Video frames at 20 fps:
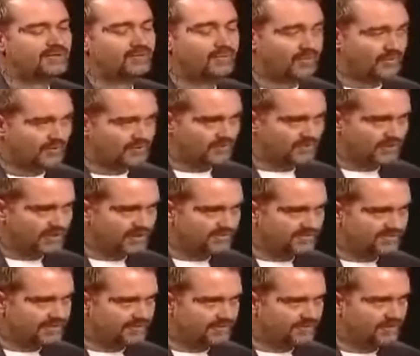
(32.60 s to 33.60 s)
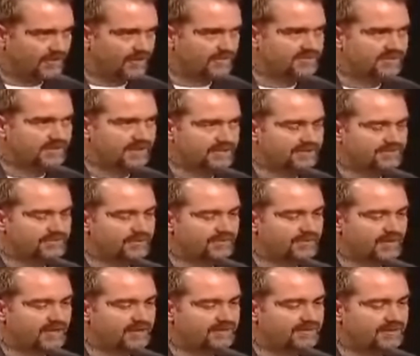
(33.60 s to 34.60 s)
war crimes, they're crimes against
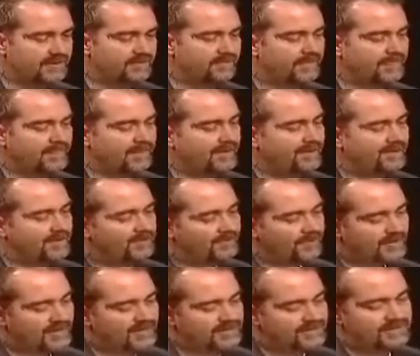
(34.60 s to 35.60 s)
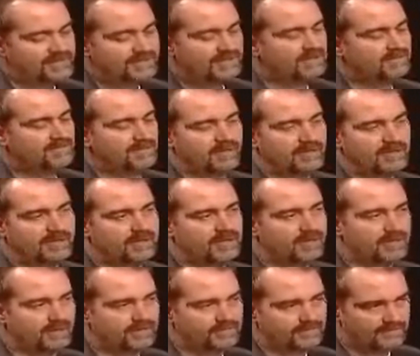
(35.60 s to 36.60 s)
humanity. What I see in
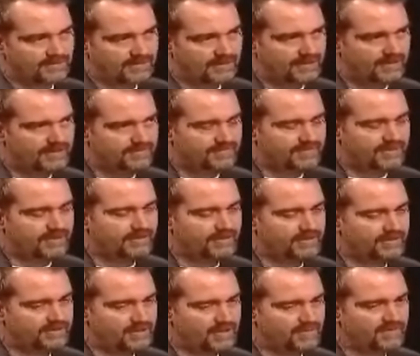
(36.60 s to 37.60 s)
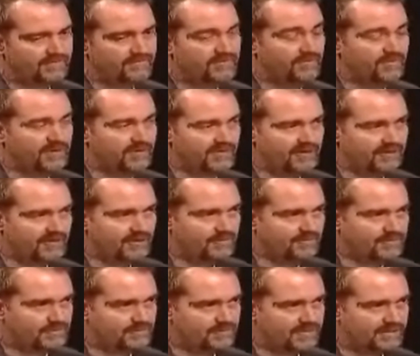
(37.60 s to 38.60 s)
America, really, coming from the
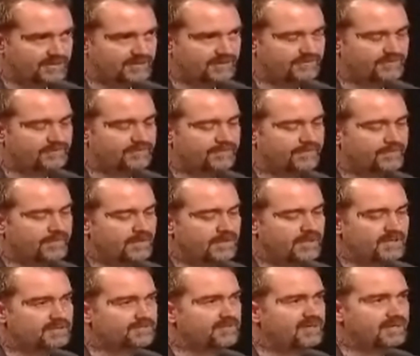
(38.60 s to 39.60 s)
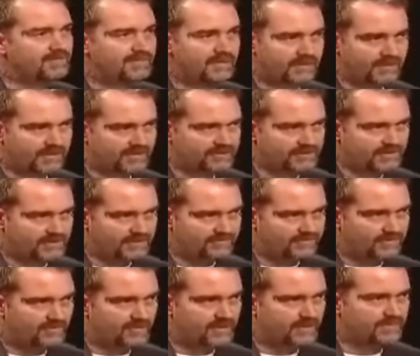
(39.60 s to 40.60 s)
American perspective, is manipulation
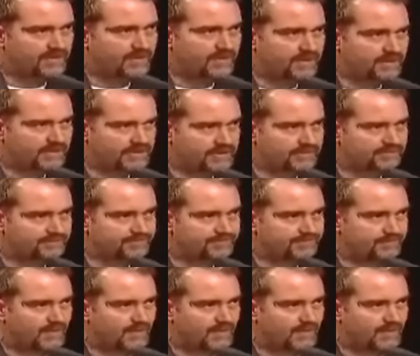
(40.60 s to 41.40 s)
after manipulation,